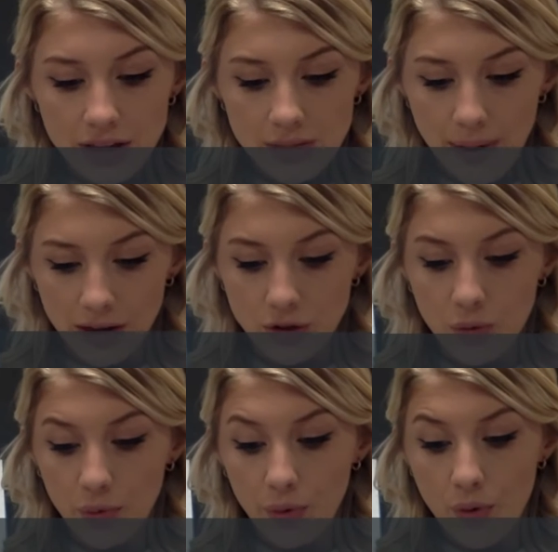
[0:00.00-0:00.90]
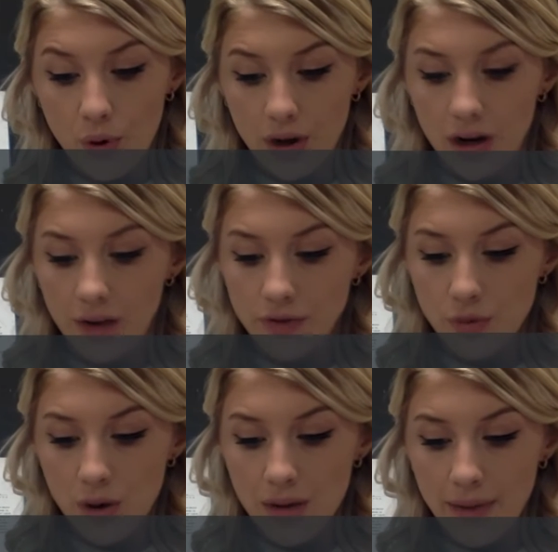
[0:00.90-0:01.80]
spectra were recorded of
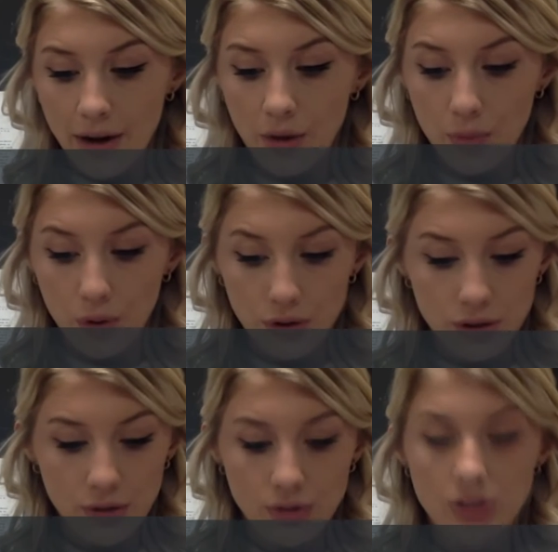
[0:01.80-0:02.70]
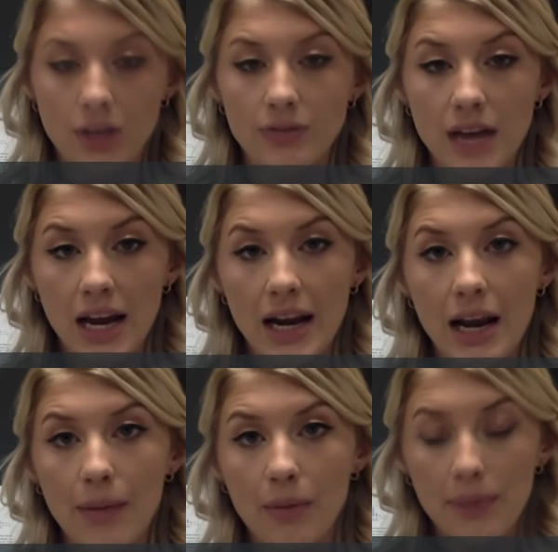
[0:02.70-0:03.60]
20 micromolar solutions of
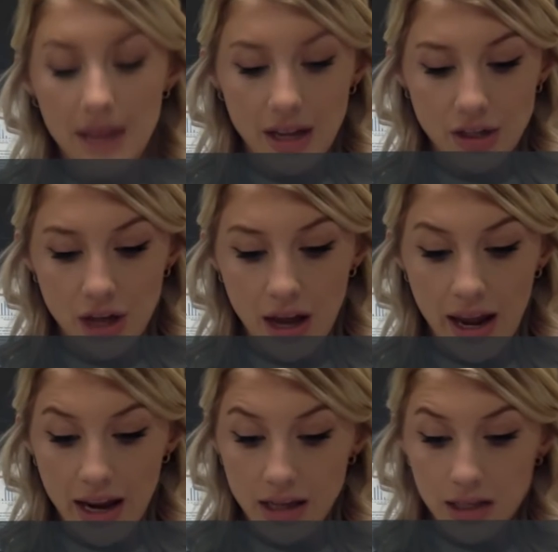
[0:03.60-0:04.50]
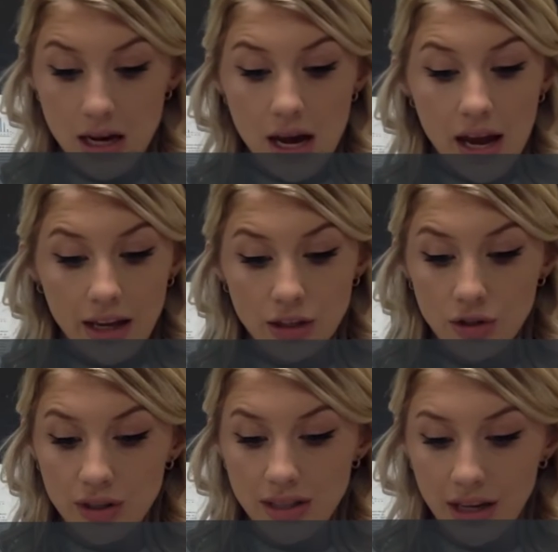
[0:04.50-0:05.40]
TED8M at pH 8 in
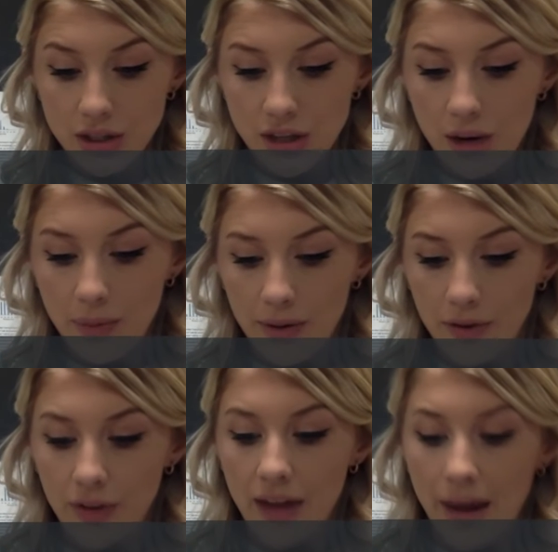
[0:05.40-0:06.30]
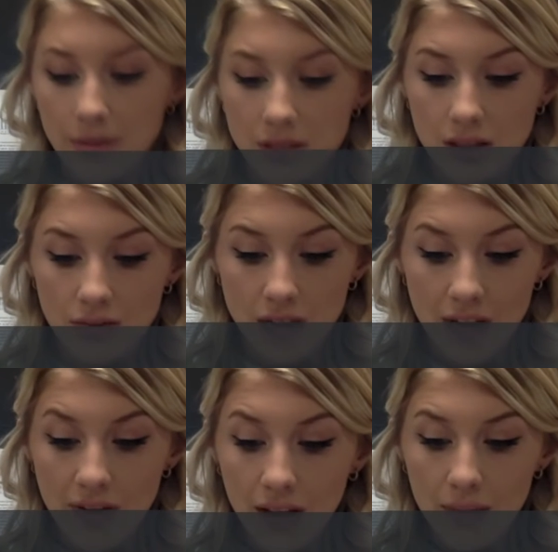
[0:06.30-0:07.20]
tris HCl buffer in the absence of
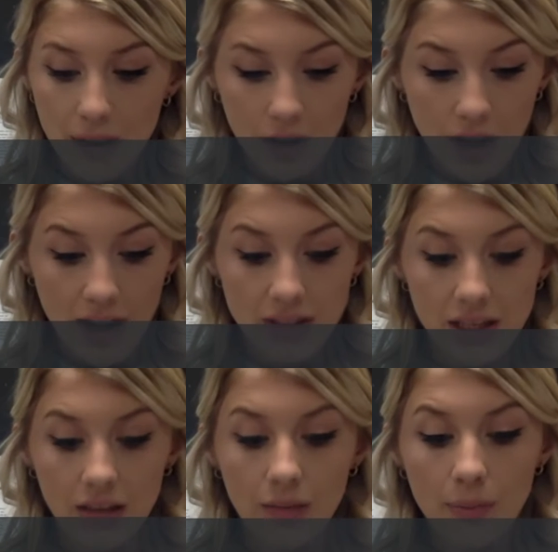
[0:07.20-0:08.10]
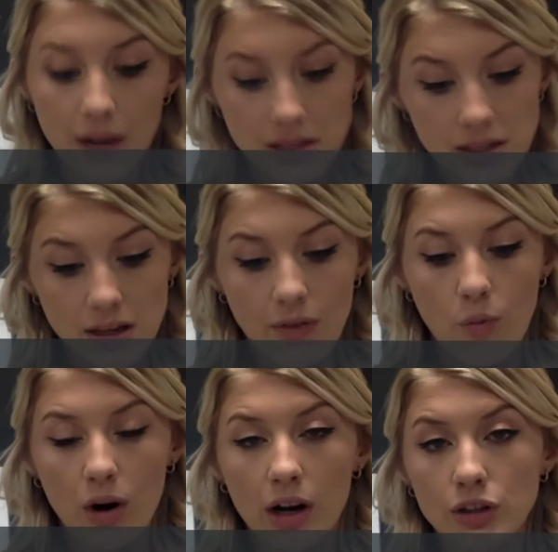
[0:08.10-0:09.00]
divalent metal ions and in the presence of
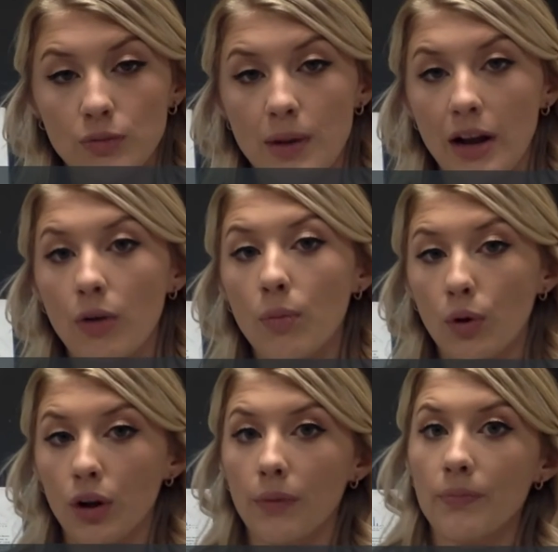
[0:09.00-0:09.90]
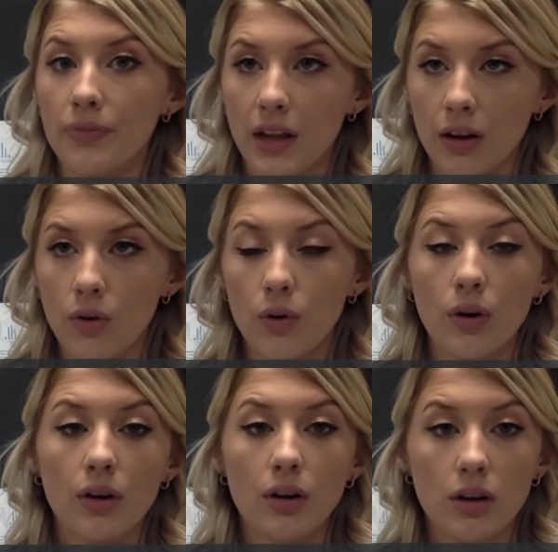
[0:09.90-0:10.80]
100 micromolar
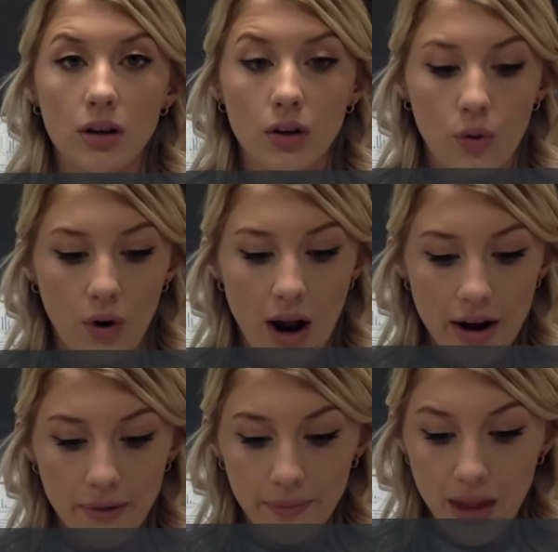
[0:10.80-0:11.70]
nickel chloride.